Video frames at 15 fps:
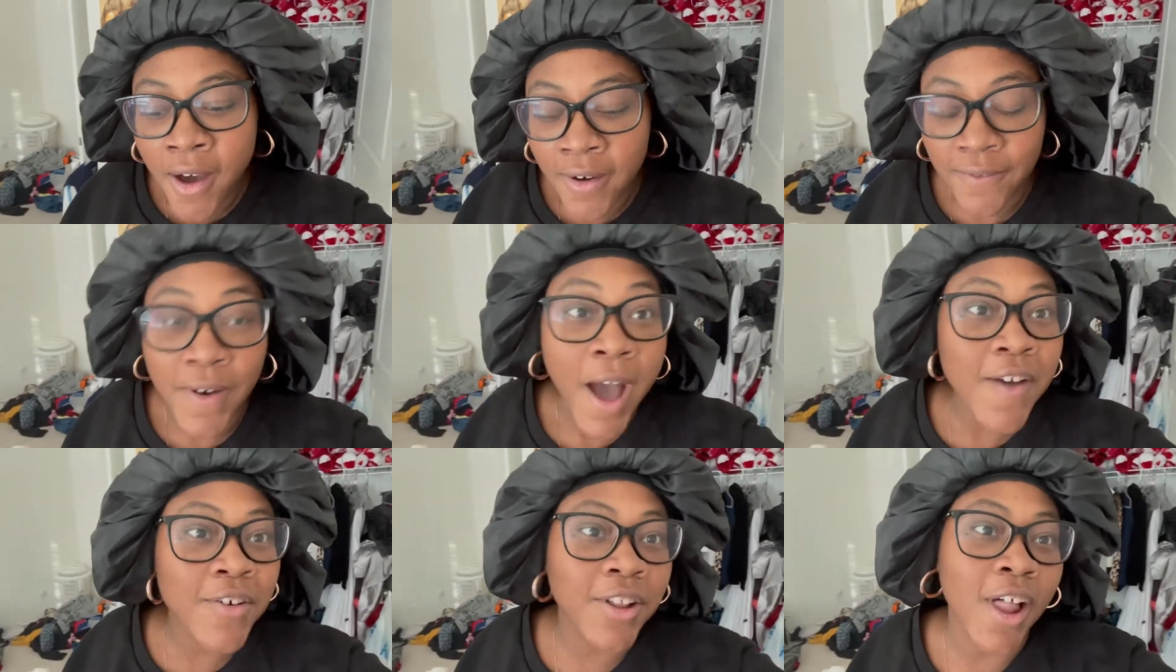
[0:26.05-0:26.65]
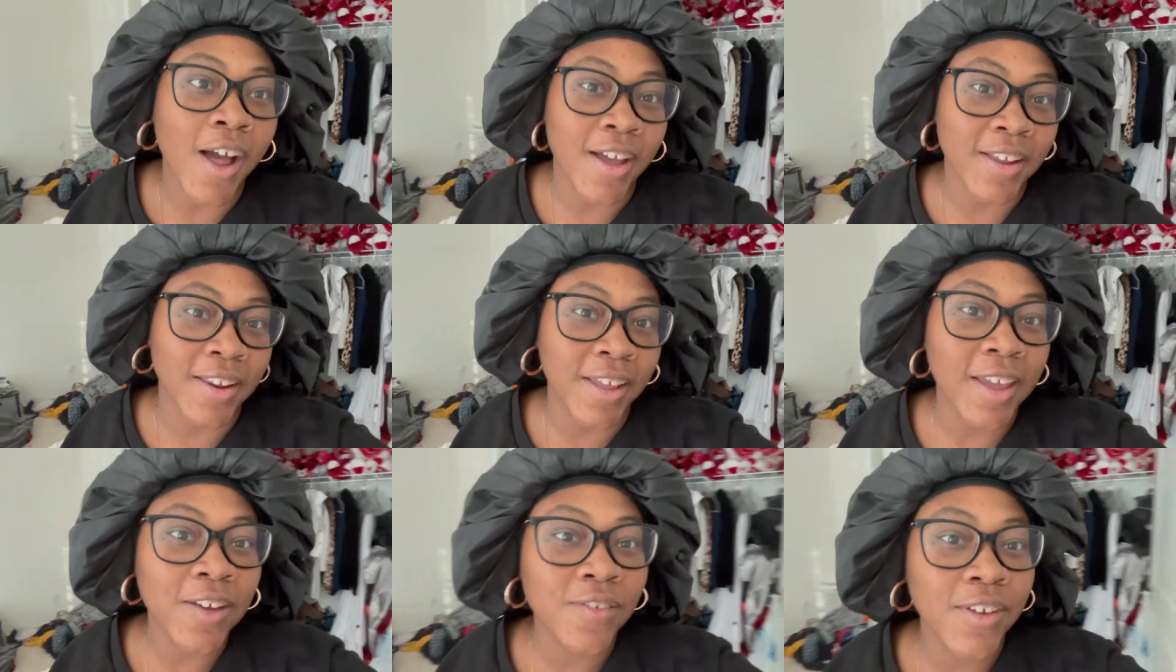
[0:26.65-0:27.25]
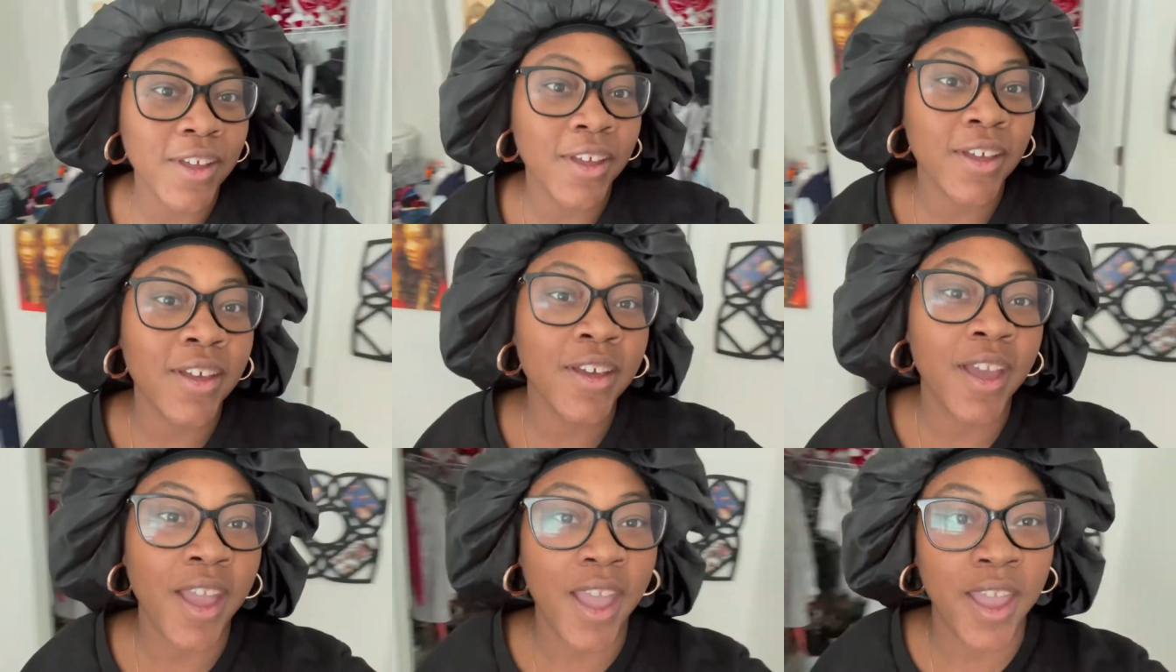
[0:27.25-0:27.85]
five o'clock in the evening
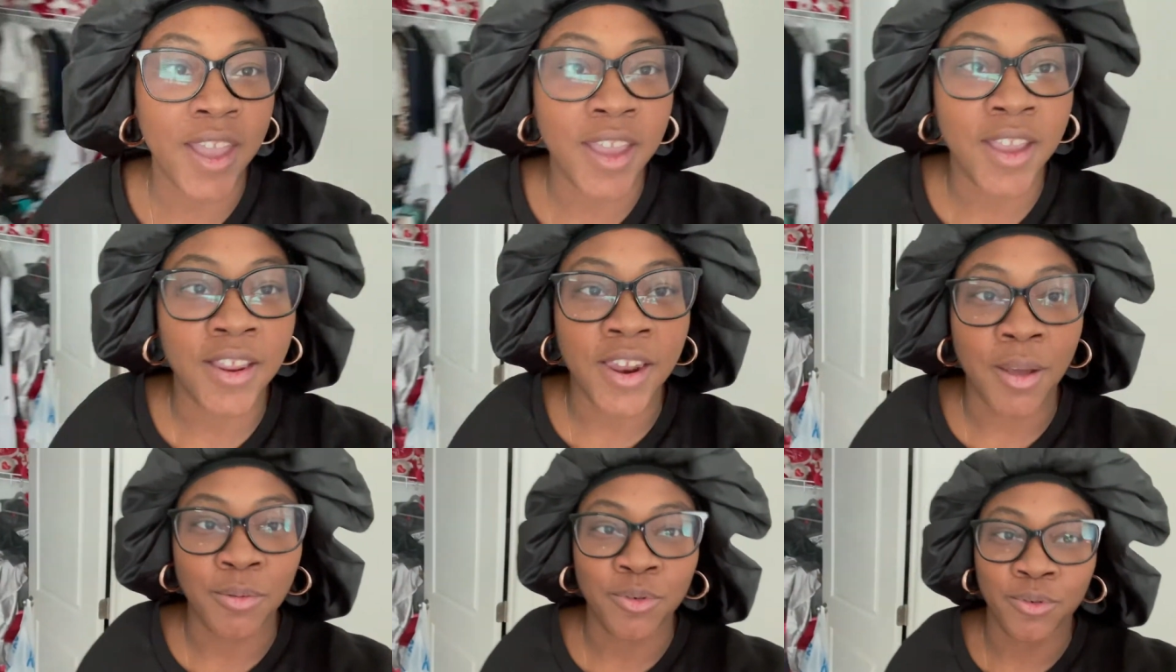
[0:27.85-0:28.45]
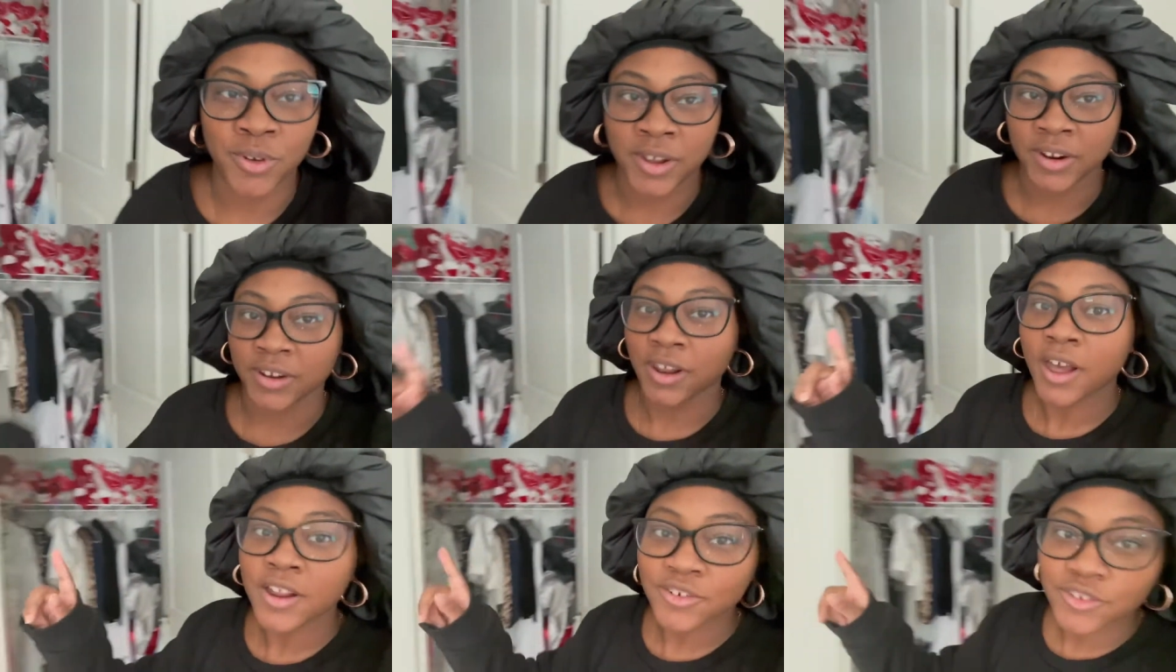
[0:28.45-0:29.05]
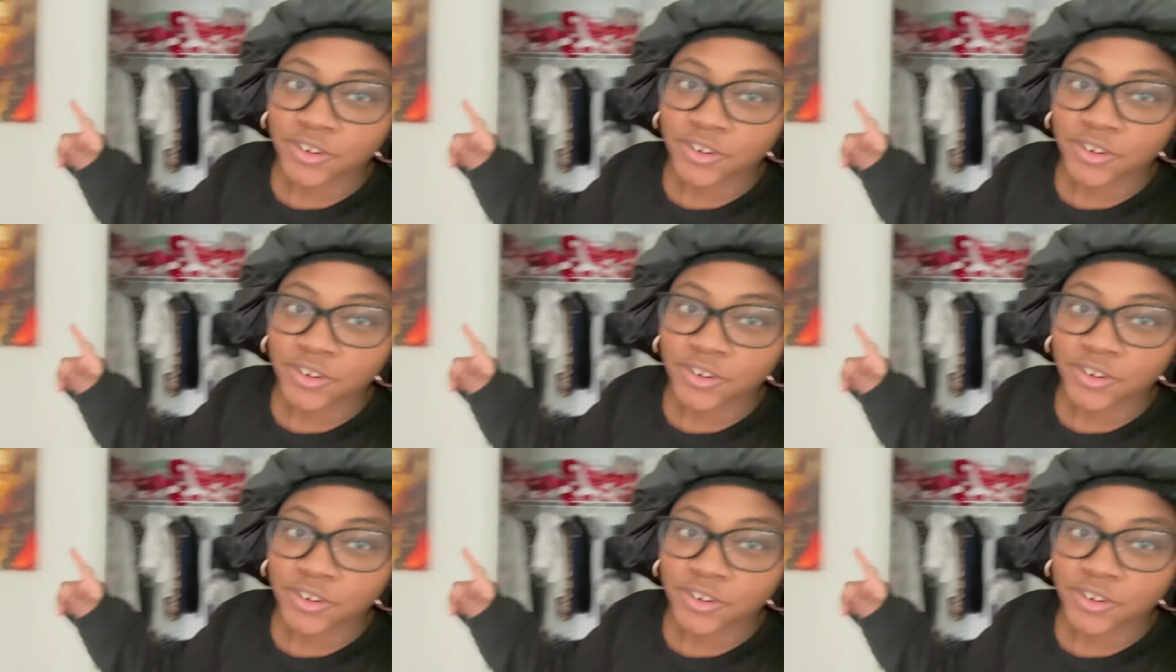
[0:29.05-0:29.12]
and I'm doing laundry